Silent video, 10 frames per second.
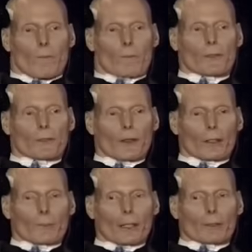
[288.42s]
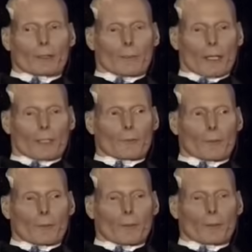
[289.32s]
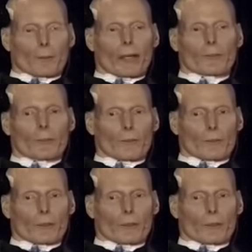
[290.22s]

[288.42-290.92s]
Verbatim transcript: to talk about, come on, let's be more progressive.